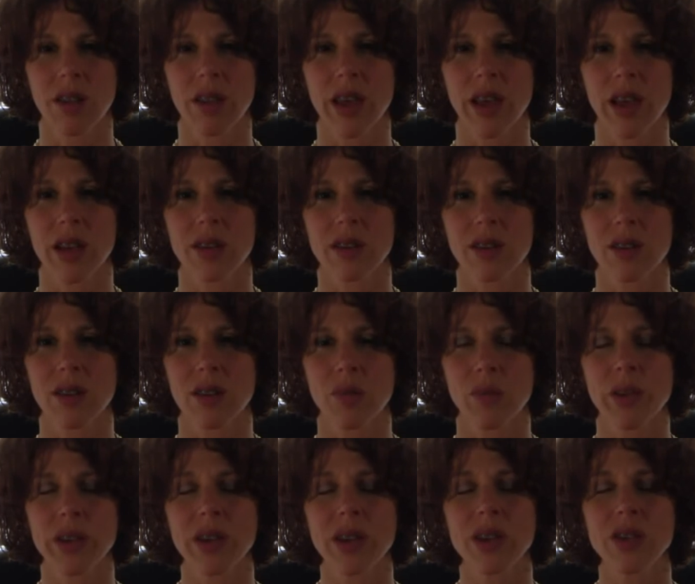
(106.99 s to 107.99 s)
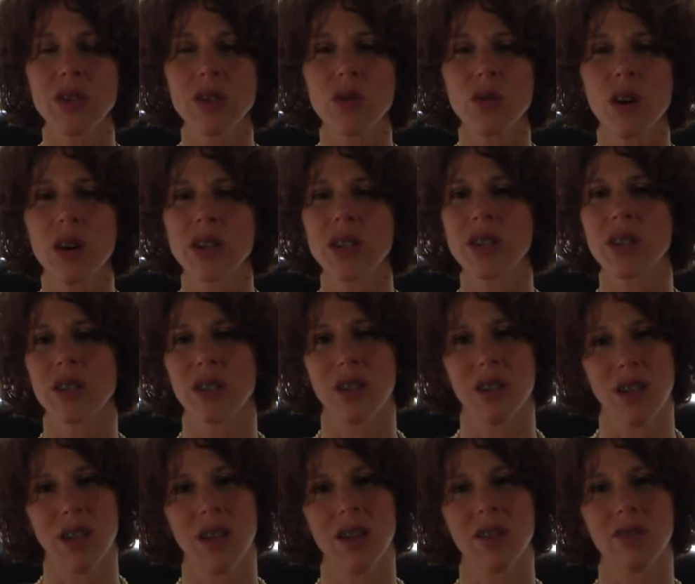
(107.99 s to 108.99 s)
That because you are
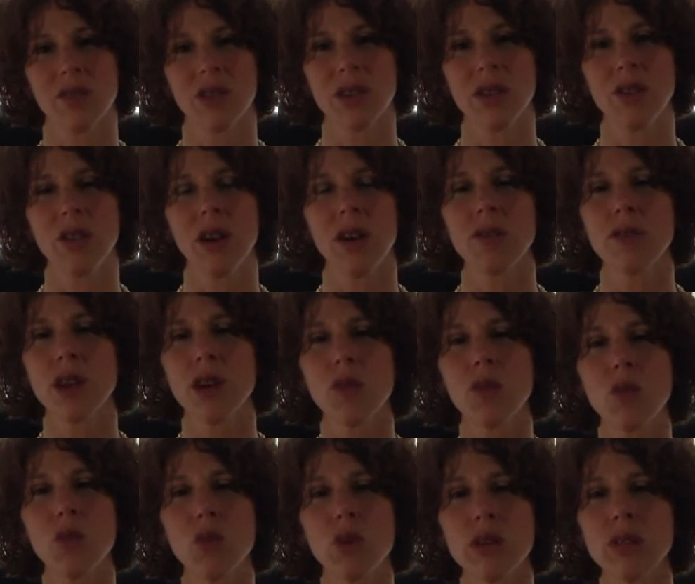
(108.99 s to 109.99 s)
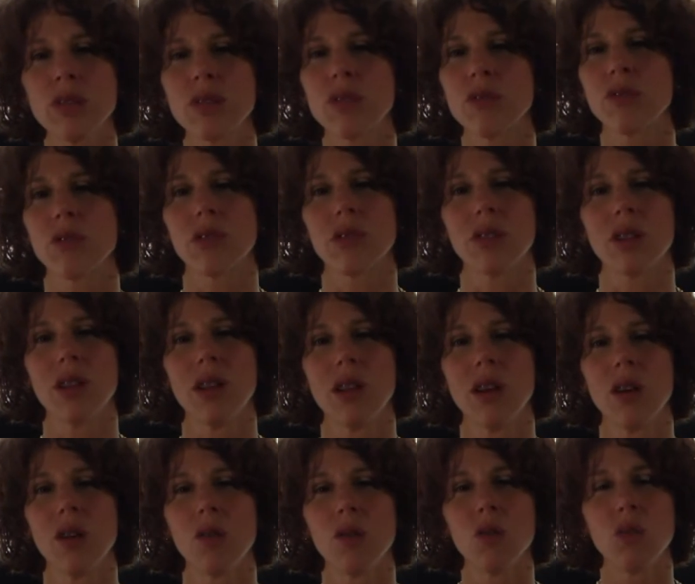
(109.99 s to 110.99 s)
still alive and you have that wonderful,
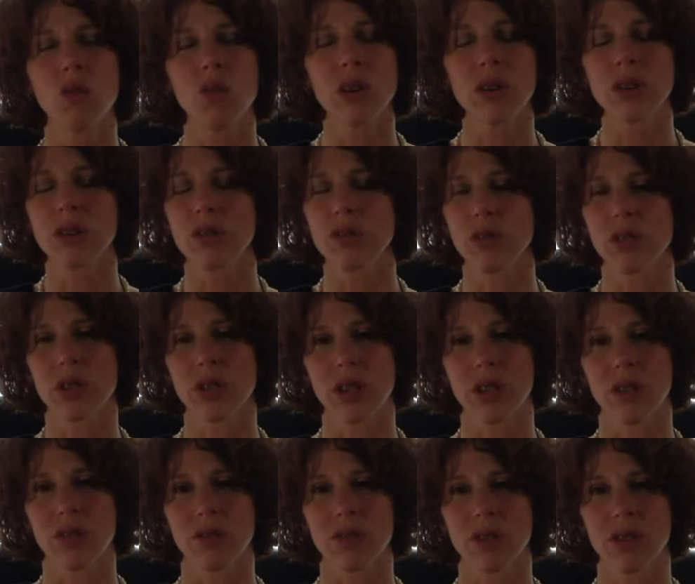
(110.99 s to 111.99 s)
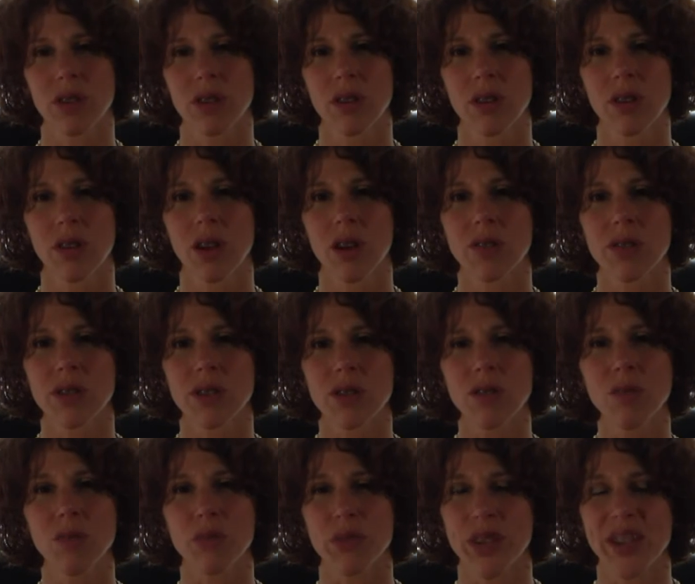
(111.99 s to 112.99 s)
wonderful gift of
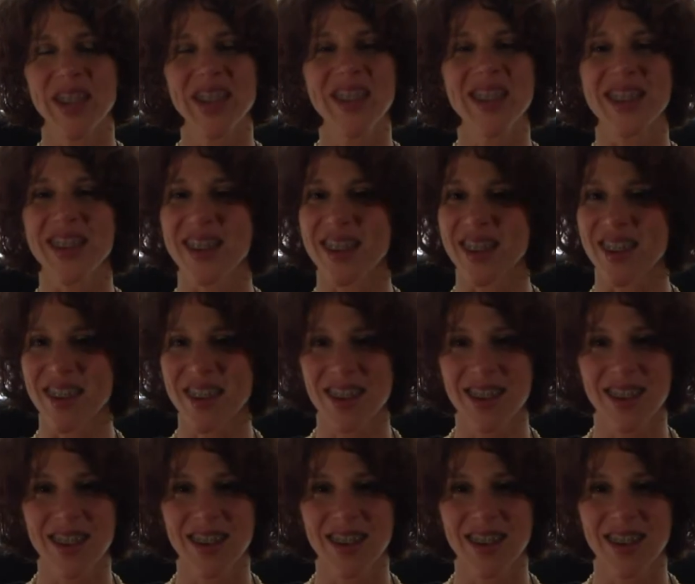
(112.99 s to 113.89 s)
still breathing,